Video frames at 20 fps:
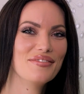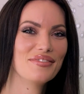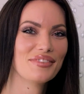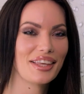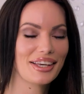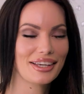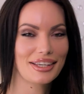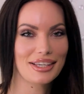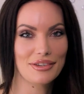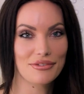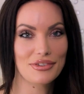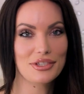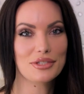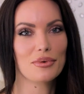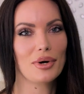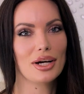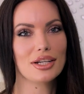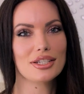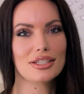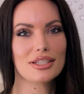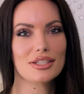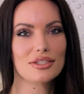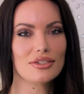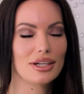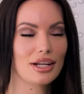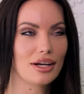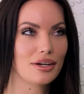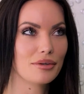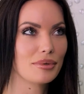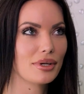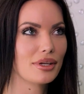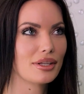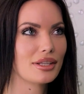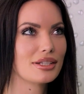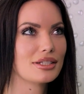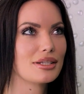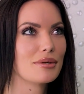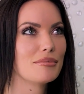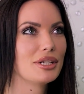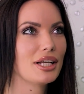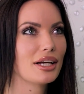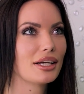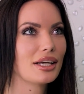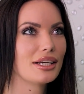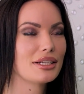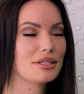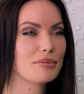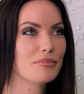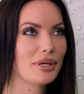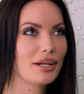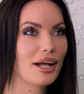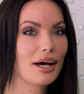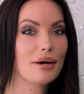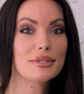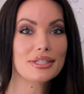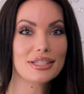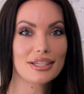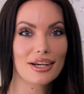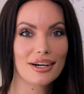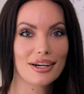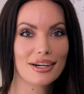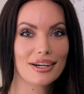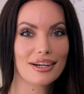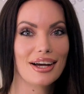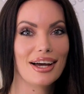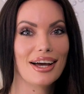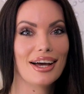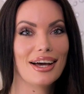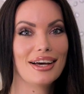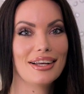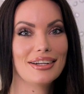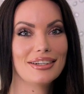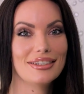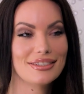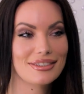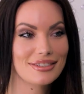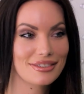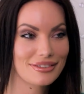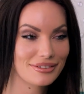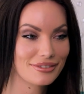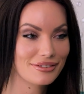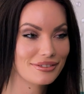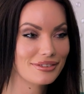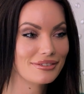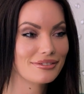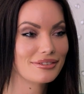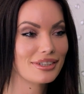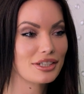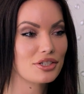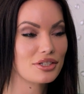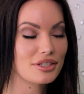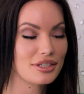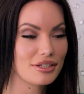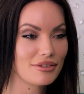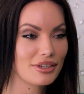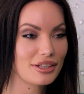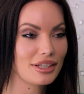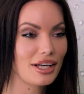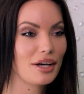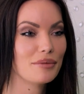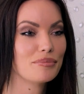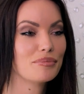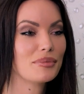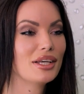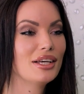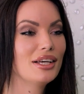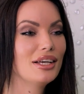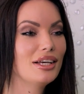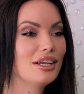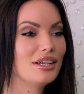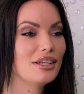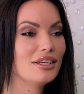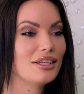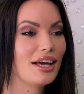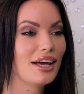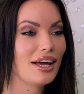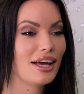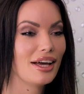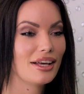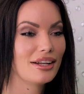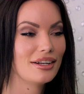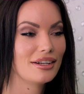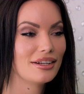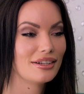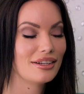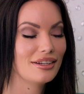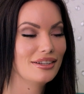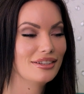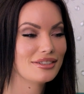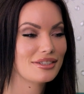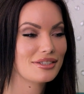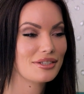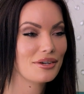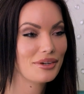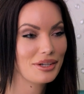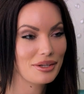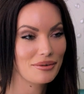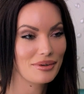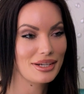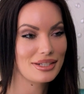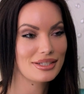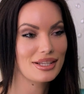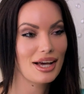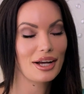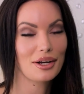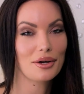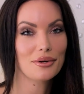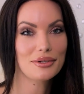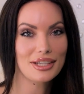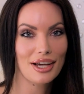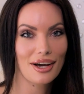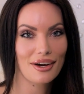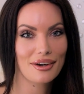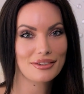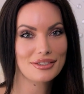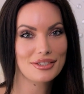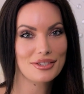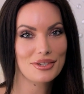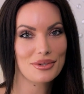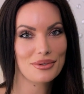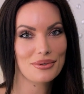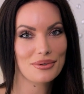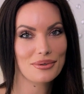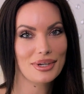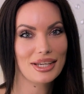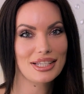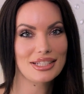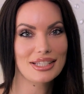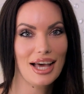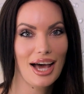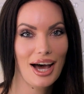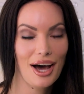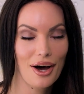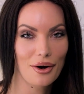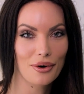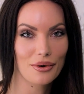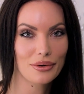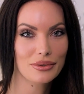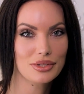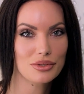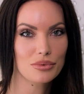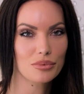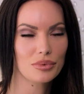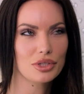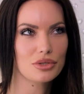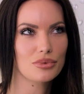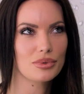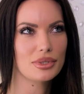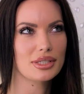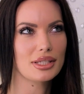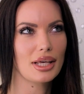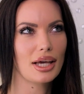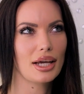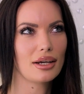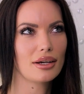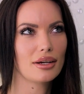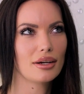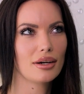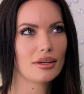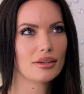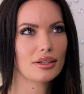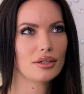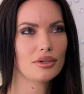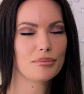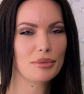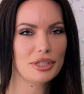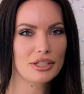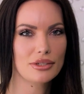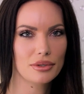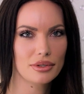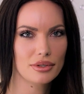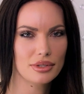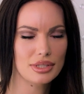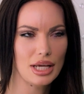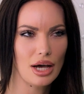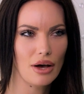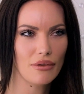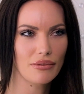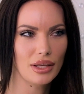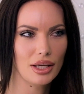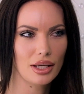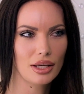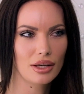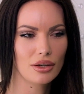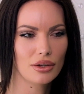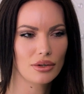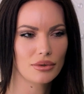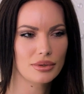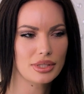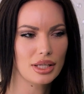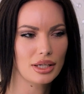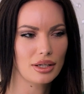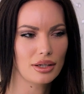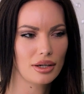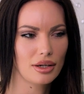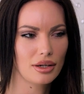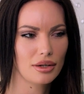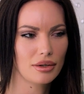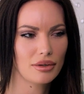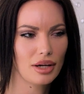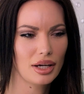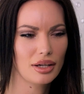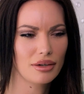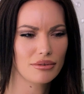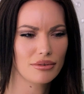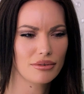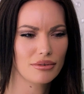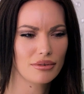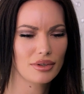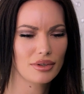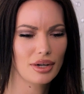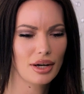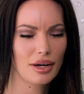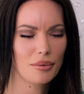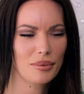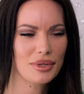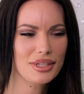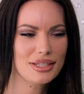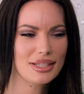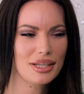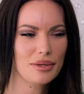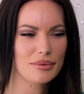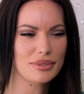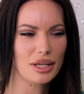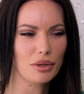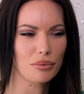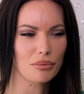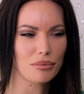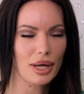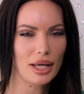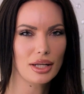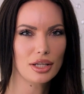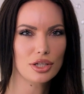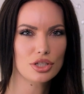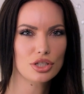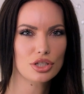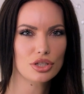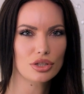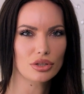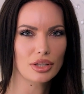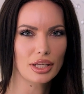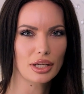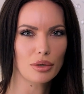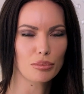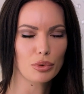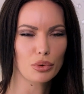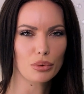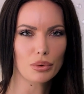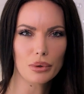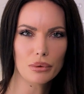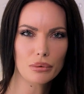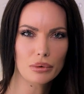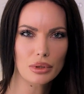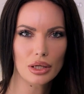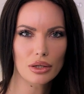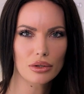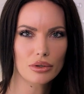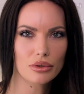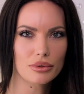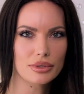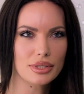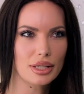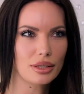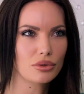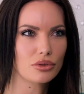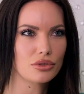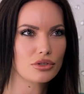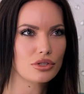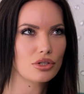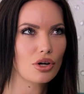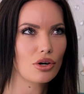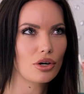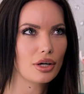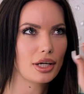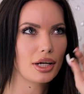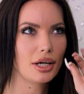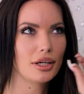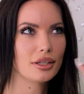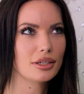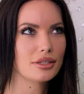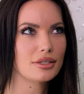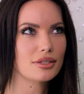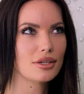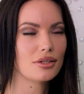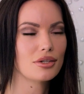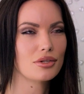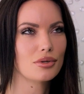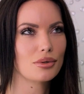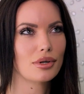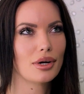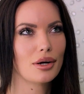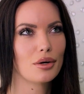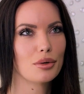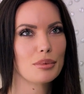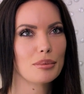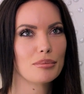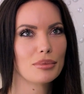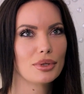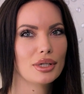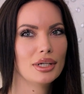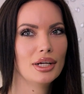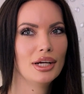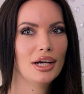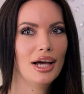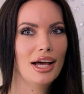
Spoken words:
like if he's watching this right now, he probably thinks I'm a nutcase, but I was young, and let's just leave it at that. And so anyways, I go down to his house, which was like a little bit down the hill. It was like a kind of, I want to say it was like reddish or like maroon color. There's like little star cutlets on the door, I remember.